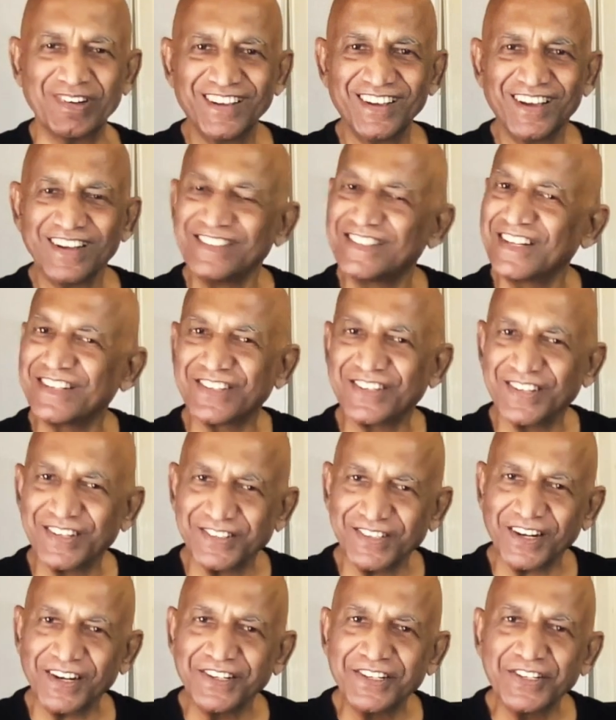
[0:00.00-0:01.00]
Is it
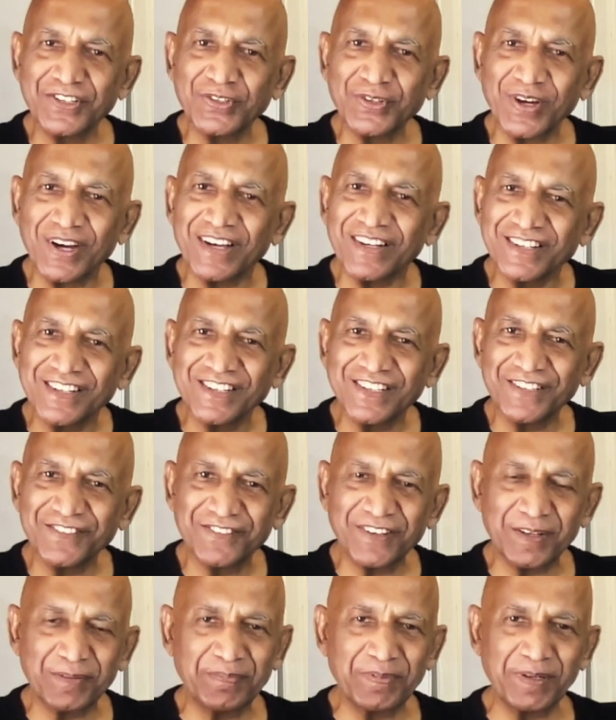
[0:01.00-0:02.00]
starting to
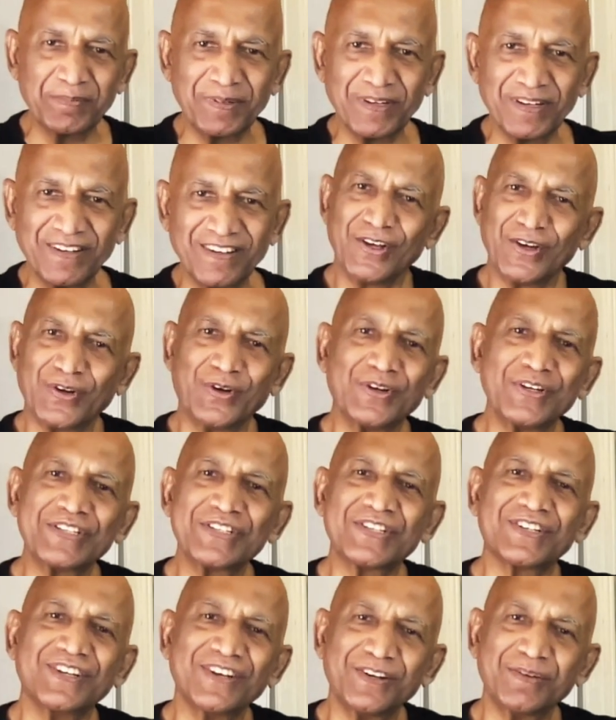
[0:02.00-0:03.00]
identify people?
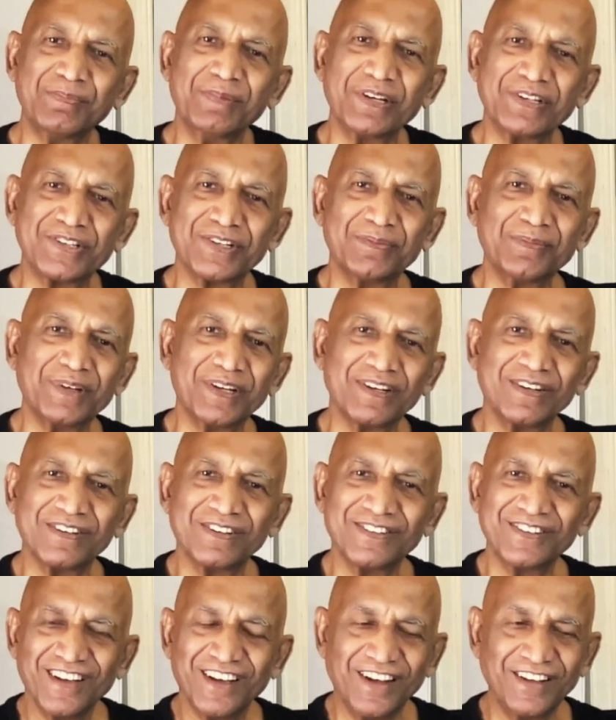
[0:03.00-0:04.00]
Constant
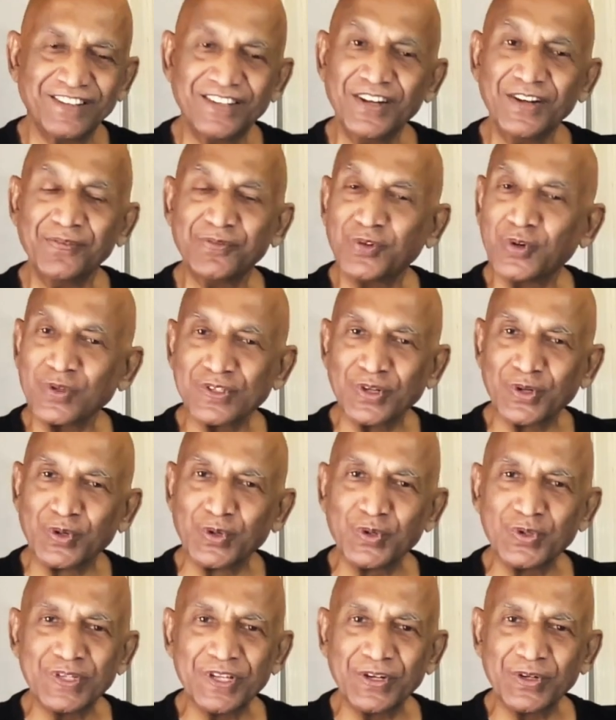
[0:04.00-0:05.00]
measurement. And then, of course, the
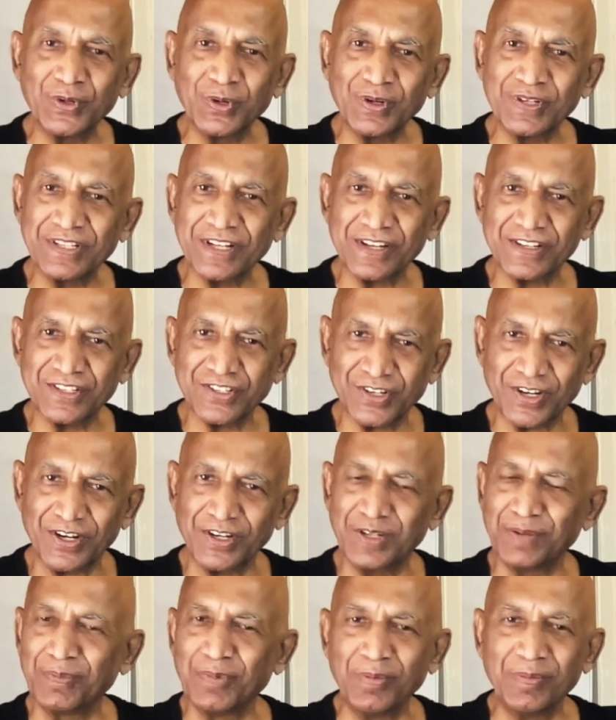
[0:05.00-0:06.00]
do's and don'ts that start
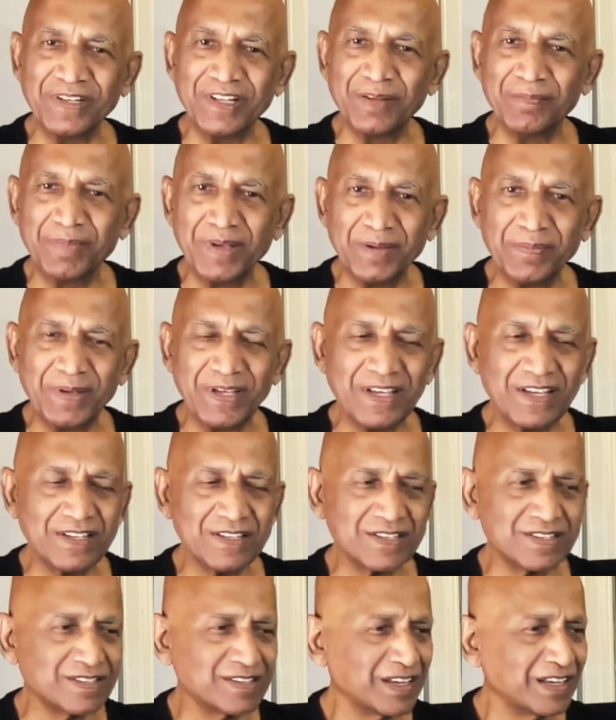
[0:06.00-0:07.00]
the moment the baby
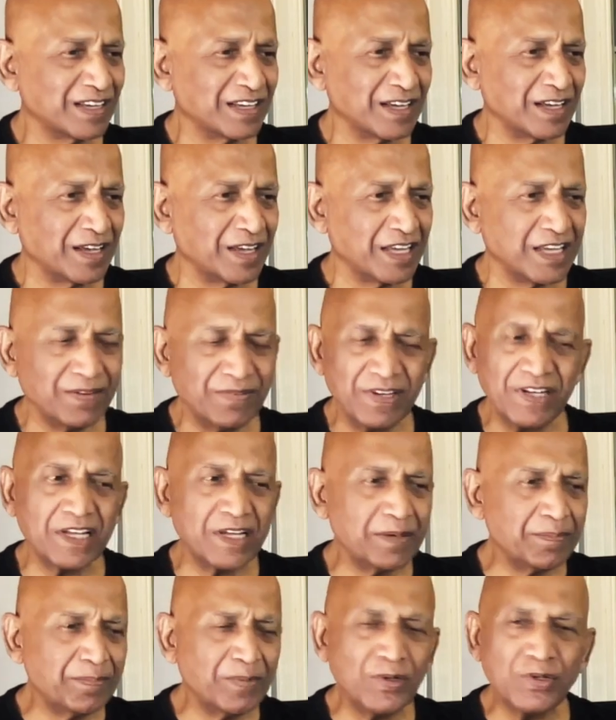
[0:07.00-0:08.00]
is even
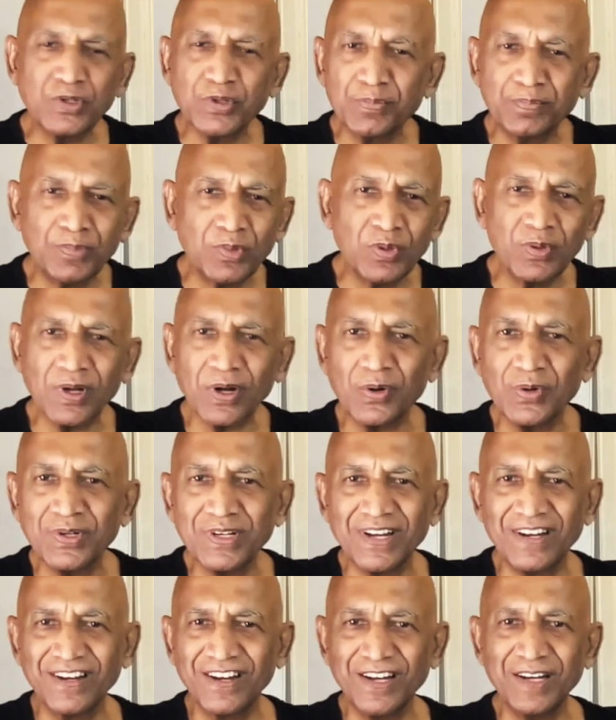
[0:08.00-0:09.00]
able to move around a
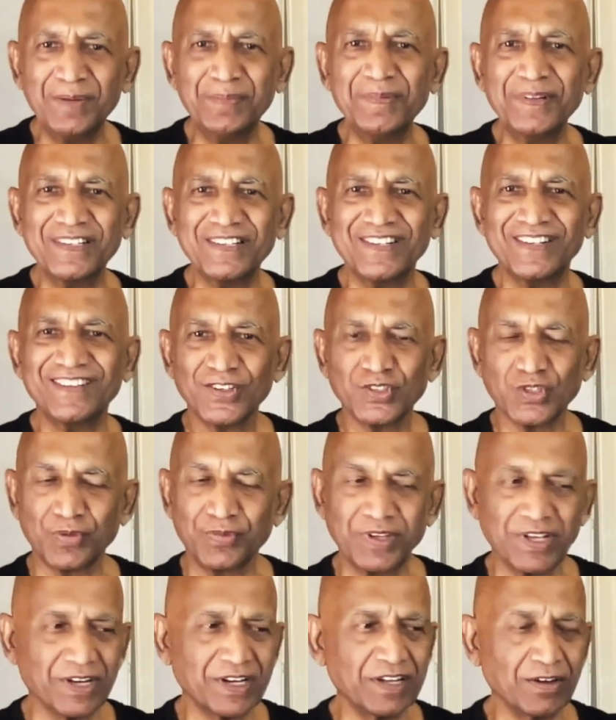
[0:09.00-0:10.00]
little bit. So
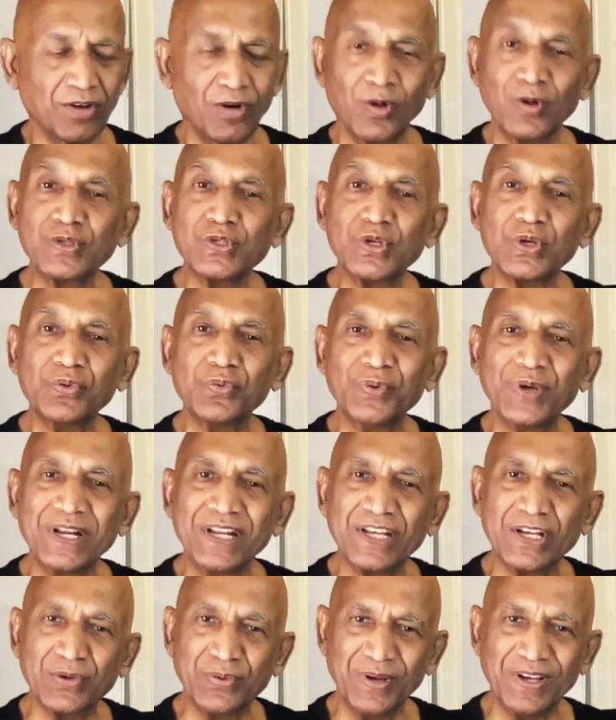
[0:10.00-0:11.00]
we are also very
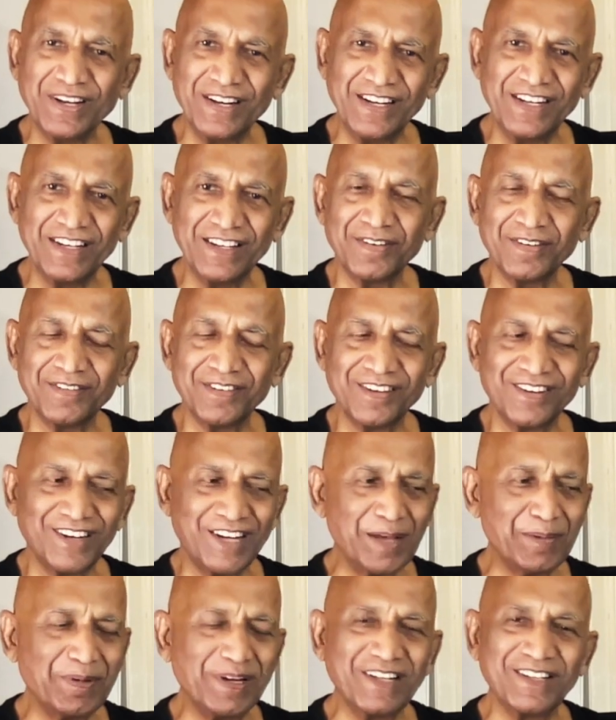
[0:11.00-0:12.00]
quickly
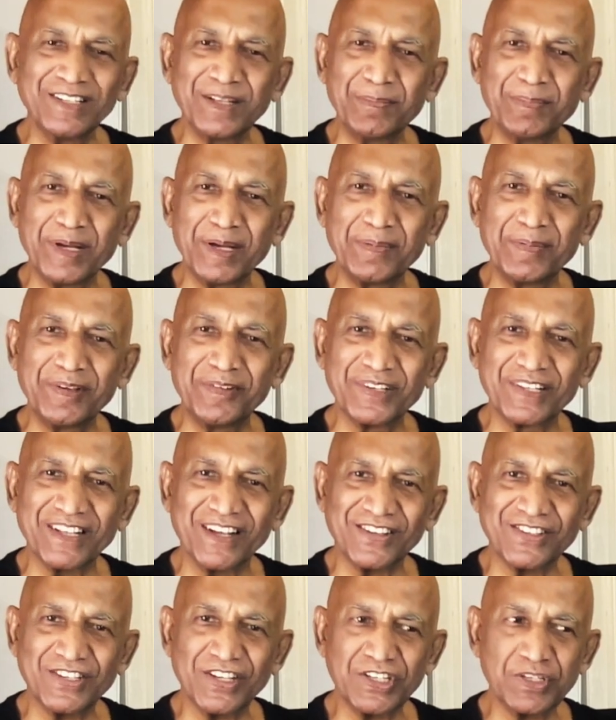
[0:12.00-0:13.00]
labeling the baby with
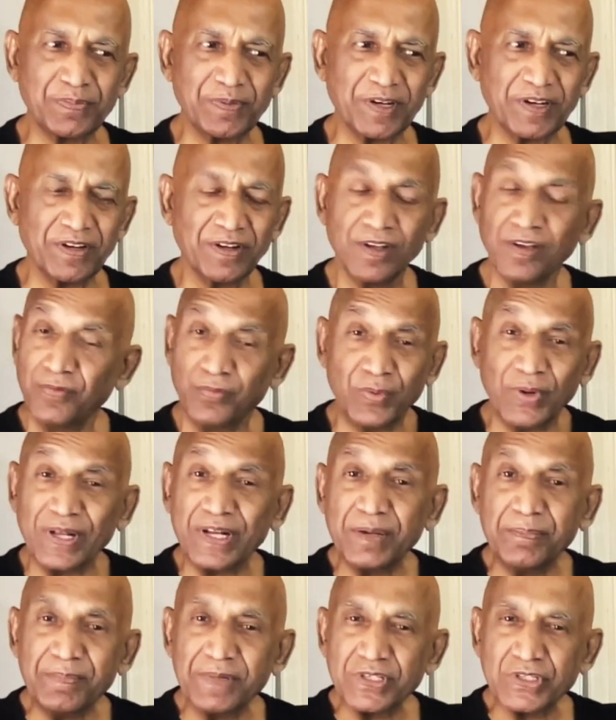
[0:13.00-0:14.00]
assessment.
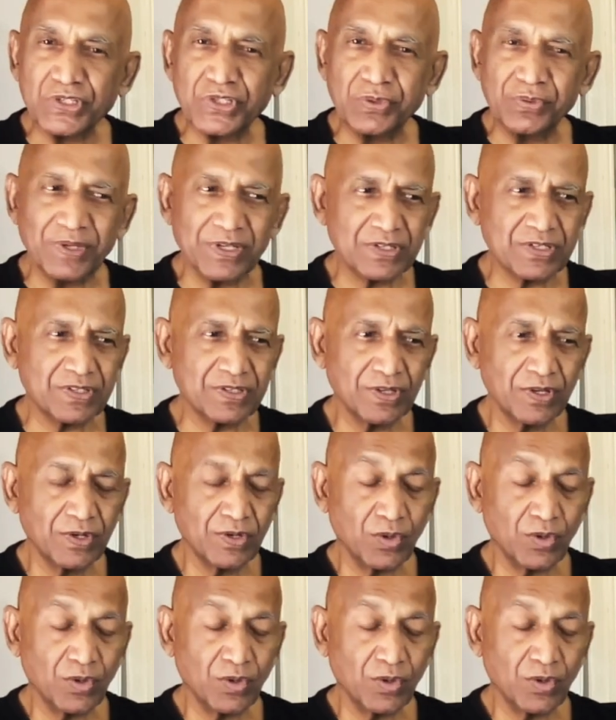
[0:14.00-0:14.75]
Very mischievous.